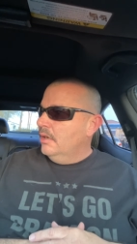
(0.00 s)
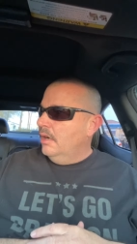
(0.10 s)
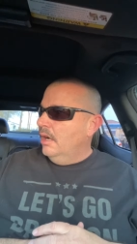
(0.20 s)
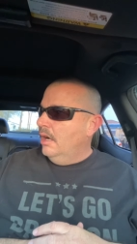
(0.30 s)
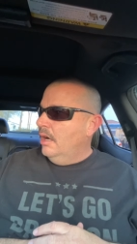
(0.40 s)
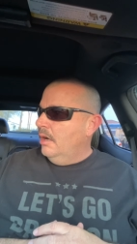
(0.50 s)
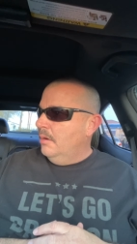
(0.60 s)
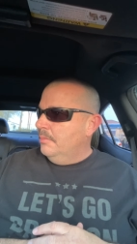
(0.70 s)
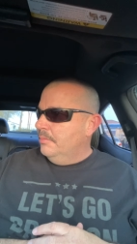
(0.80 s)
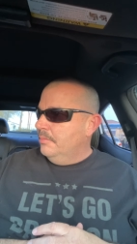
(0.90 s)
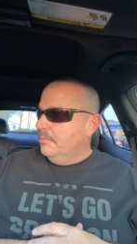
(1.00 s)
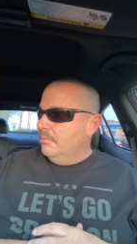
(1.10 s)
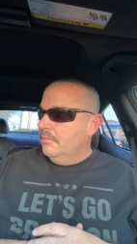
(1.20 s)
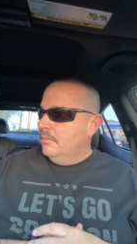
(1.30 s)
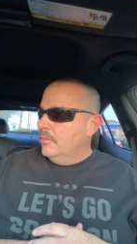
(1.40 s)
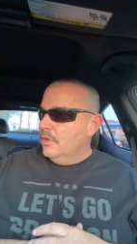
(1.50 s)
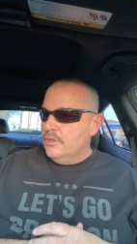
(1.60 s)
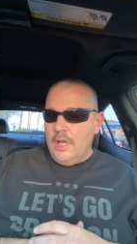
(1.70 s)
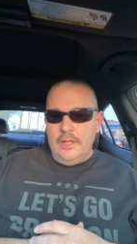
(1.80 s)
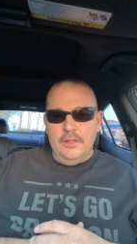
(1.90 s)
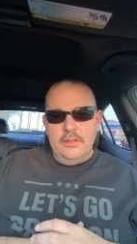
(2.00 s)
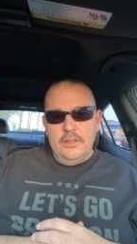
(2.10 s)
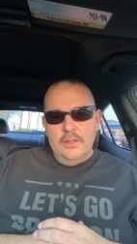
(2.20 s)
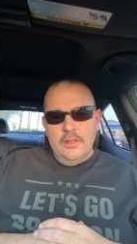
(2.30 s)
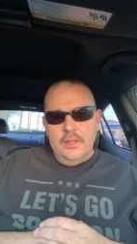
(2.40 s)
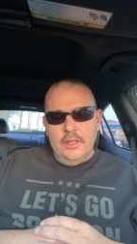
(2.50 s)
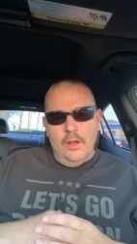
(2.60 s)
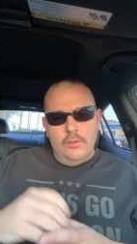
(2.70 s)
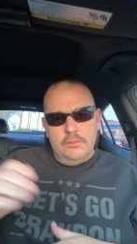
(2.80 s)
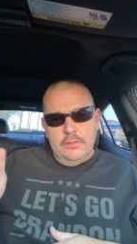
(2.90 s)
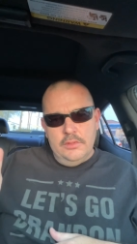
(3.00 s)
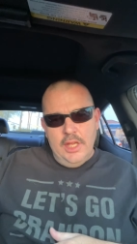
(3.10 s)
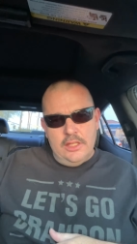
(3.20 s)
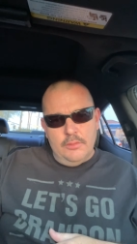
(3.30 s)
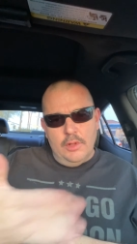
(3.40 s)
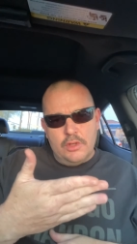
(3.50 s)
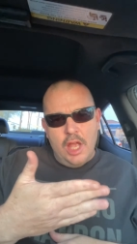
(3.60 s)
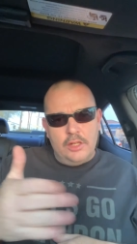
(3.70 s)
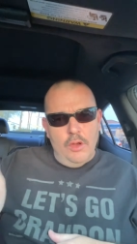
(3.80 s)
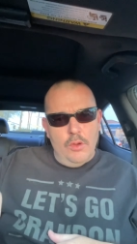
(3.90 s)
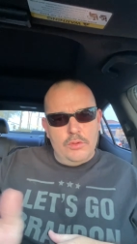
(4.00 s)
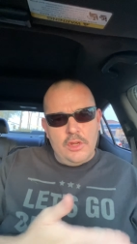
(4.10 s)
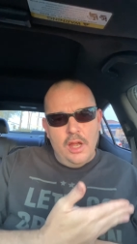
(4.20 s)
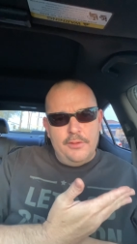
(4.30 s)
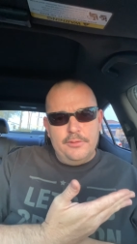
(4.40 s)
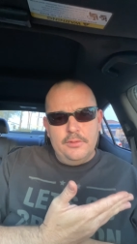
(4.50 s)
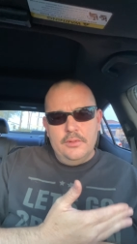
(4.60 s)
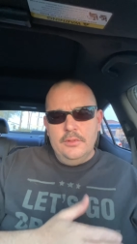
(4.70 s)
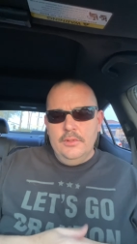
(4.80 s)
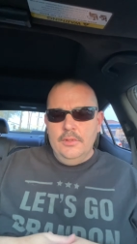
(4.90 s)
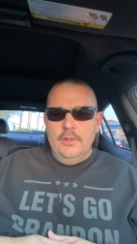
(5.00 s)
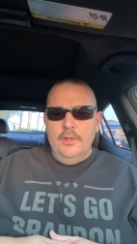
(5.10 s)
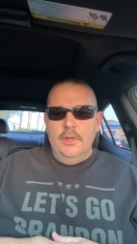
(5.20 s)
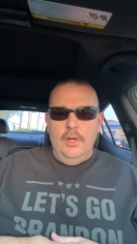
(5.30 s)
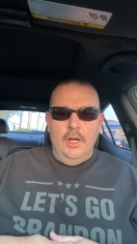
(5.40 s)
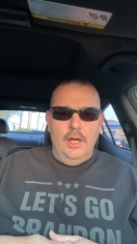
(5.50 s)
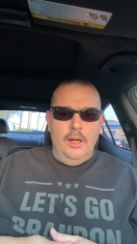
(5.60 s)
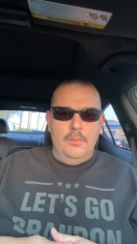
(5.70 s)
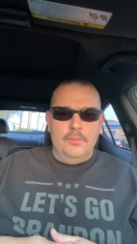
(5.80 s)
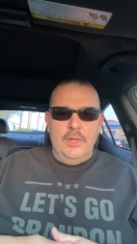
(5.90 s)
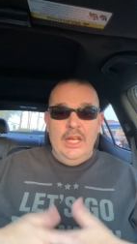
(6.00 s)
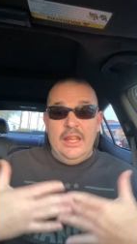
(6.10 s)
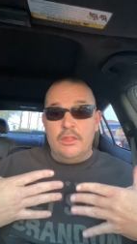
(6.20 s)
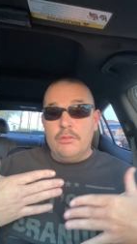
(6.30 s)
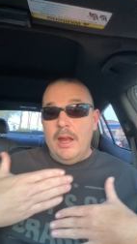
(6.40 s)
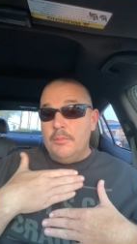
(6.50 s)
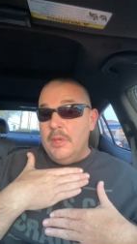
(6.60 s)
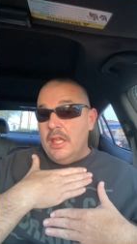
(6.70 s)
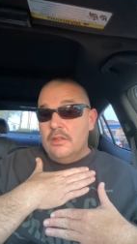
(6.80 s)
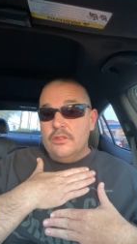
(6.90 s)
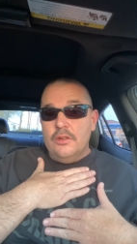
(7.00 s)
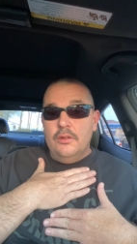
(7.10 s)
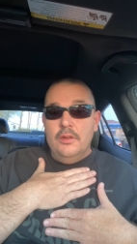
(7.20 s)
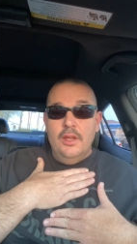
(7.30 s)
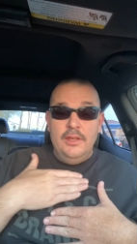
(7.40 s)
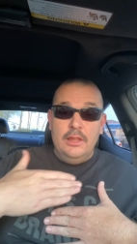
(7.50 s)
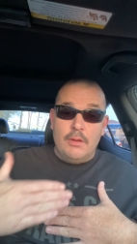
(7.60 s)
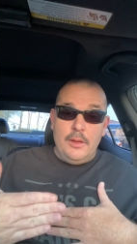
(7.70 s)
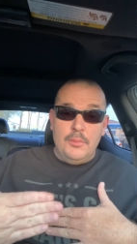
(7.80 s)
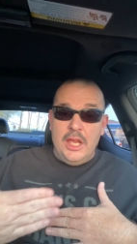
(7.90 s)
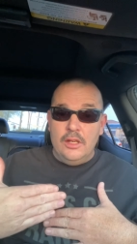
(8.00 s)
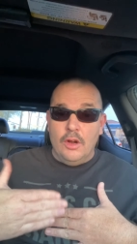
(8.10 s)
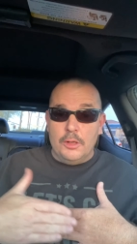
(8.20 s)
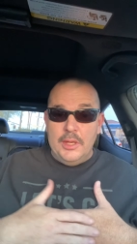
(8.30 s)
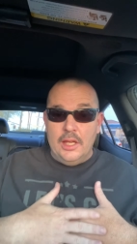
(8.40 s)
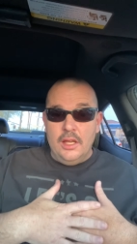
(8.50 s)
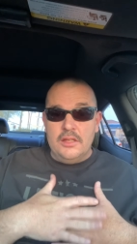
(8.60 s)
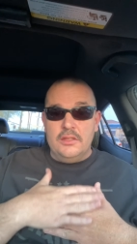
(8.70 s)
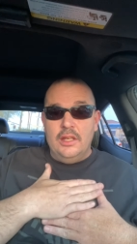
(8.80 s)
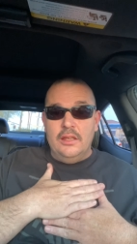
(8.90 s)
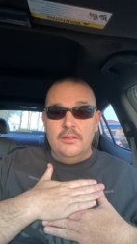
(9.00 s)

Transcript: Um, try to, you know, take some of those hot coals off. Um, he didn't threaten me, so he threatened me, he'd already be in custody.